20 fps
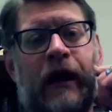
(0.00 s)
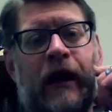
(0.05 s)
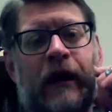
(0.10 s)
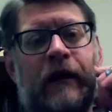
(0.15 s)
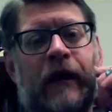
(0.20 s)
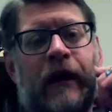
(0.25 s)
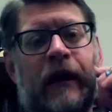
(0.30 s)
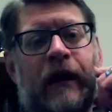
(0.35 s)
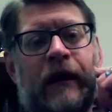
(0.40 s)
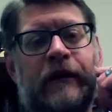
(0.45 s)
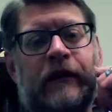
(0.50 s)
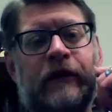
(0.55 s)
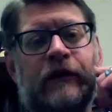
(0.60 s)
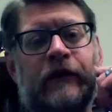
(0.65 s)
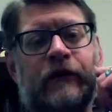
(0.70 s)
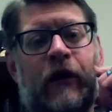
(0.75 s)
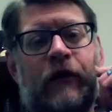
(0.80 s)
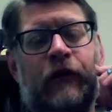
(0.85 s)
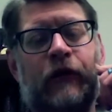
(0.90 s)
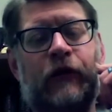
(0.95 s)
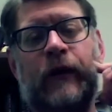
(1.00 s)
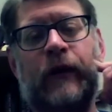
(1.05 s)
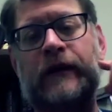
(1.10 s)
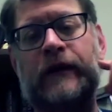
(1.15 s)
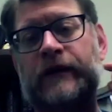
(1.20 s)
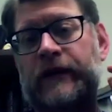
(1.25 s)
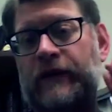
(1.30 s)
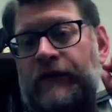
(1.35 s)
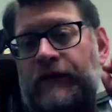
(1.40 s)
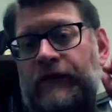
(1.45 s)
and kill all the
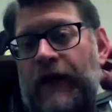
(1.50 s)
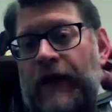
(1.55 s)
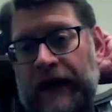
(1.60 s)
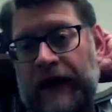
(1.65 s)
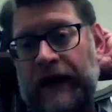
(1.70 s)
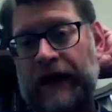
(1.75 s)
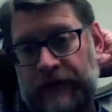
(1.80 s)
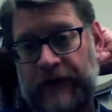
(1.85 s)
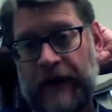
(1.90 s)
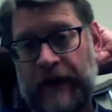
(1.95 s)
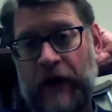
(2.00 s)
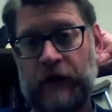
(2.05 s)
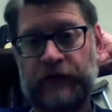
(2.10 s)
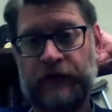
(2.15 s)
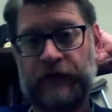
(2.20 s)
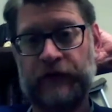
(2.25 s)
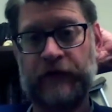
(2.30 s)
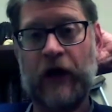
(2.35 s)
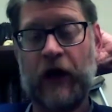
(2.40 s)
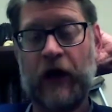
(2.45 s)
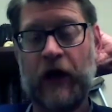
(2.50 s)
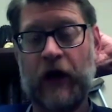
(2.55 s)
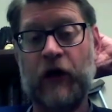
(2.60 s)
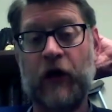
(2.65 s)
quickly dividing cells